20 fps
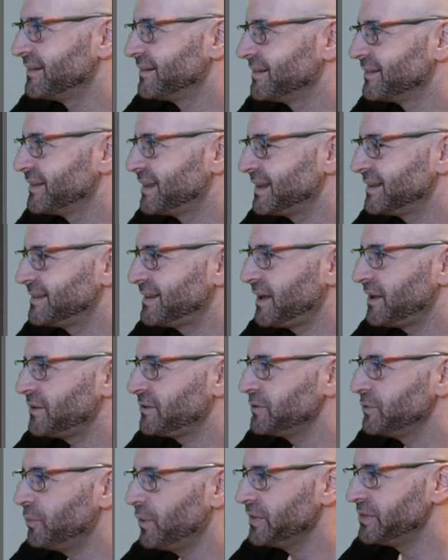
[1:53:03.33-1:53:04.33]
that tell you
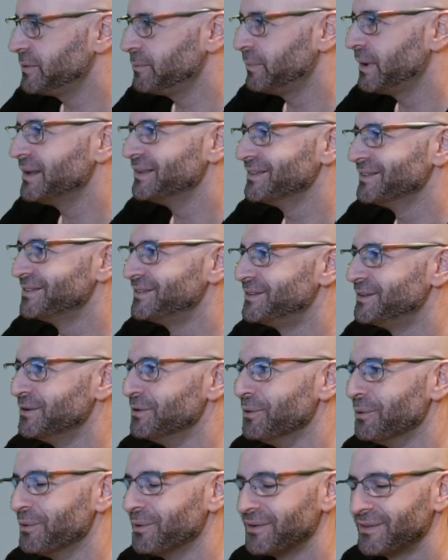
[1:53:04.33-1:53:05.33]
what the buttons
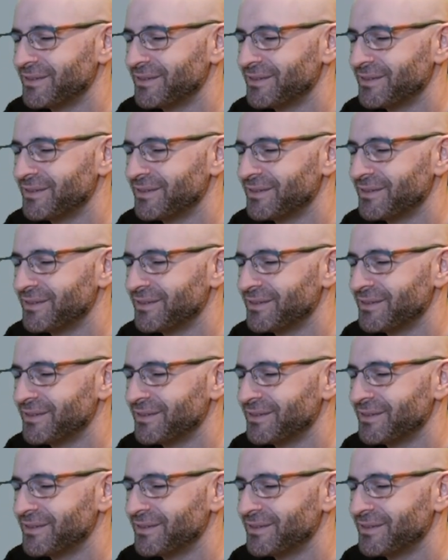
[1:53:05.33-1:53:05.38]
do?